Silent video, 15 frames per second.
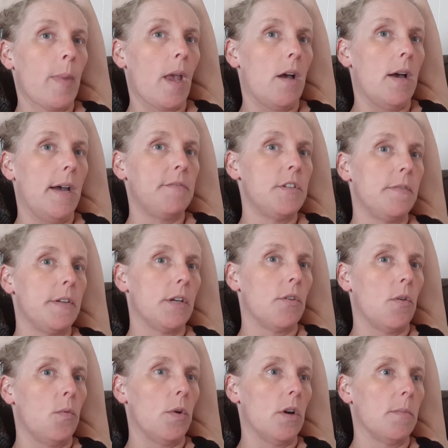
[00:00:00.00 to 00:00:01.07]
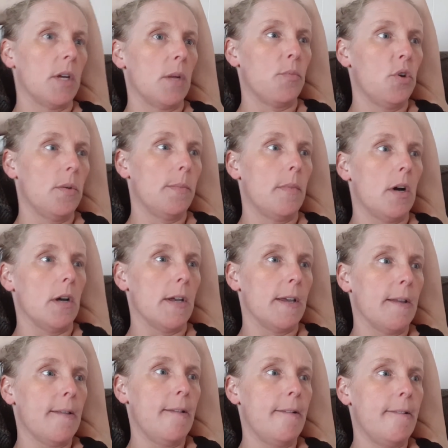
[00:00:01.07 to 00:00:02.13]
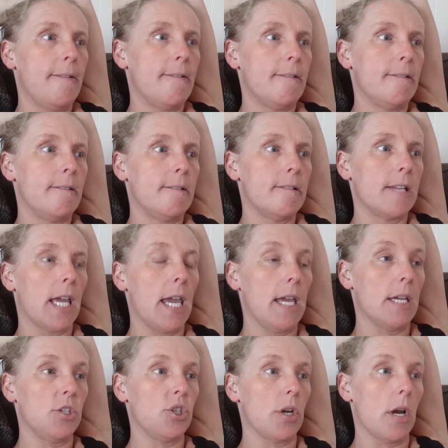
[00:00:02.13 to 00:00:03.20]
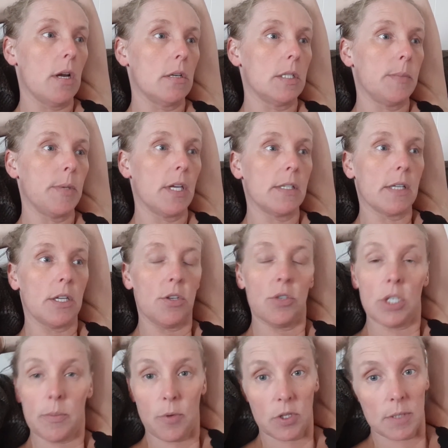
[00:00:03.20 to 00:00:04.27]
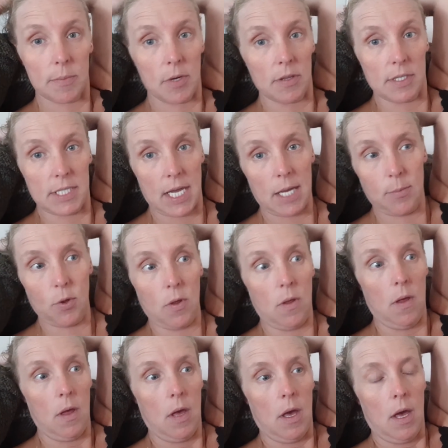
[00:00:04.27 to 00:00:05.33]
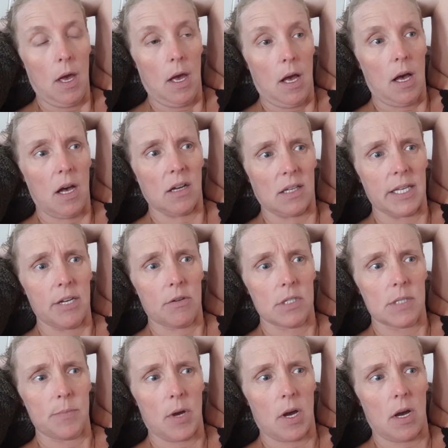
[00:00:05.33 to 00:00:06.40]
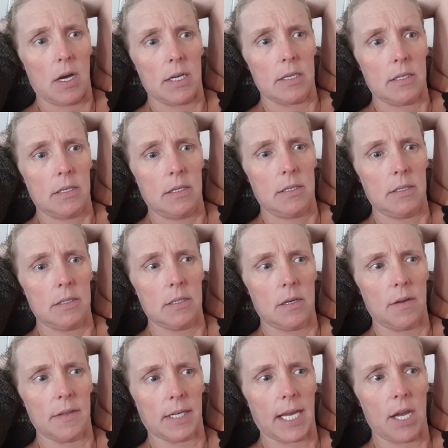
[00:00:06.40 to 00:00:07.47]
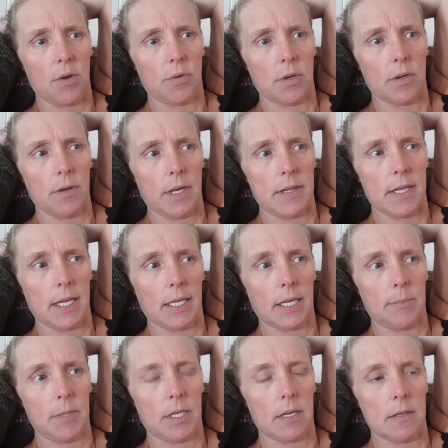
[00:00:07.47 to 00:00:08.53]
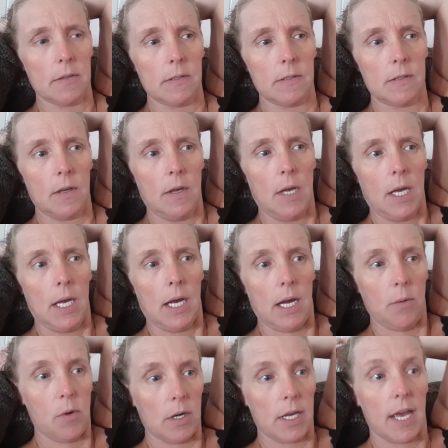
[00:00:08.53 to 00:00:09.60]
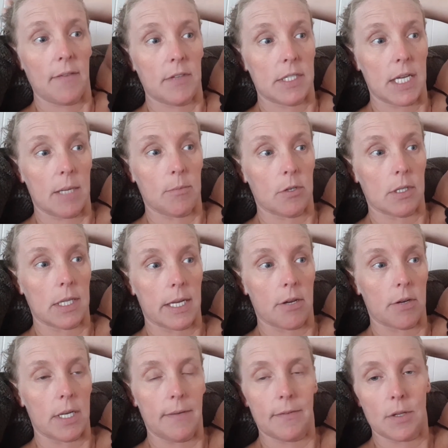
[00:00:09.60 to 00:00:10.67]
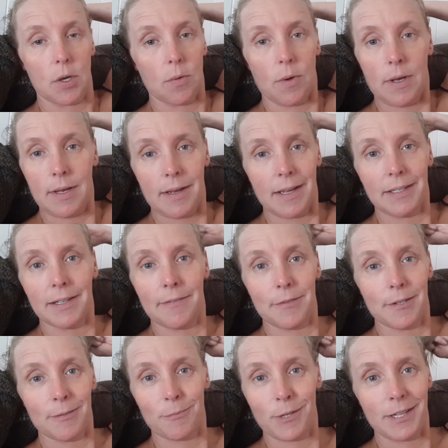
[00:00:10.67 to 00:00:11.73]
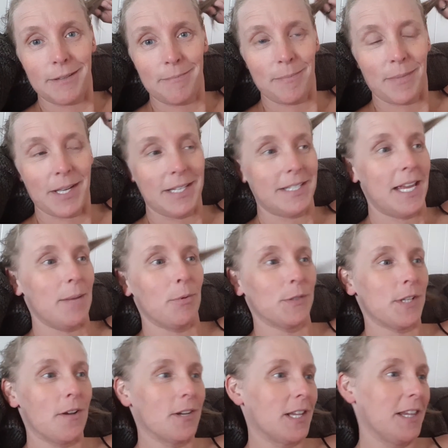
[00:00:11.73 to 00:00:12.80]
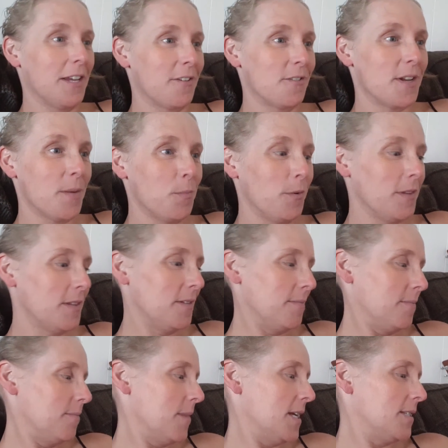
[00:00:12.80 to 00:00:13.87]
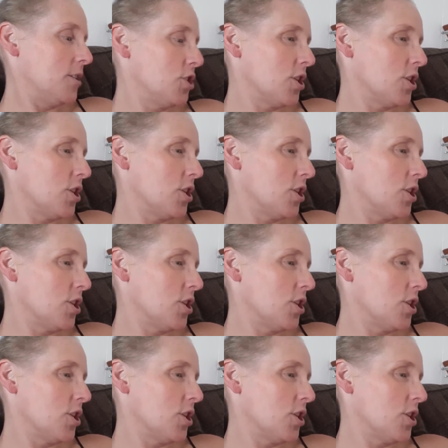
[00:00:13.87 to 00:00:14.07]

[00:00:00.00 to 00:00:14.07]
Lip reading: I'll have to figure out where I'm going to put my canned jars because I usually put them on the table. I'll clear a spot on the counter, I think, because I want to have the table clear, even though I love it when my table's all cluttered up with mason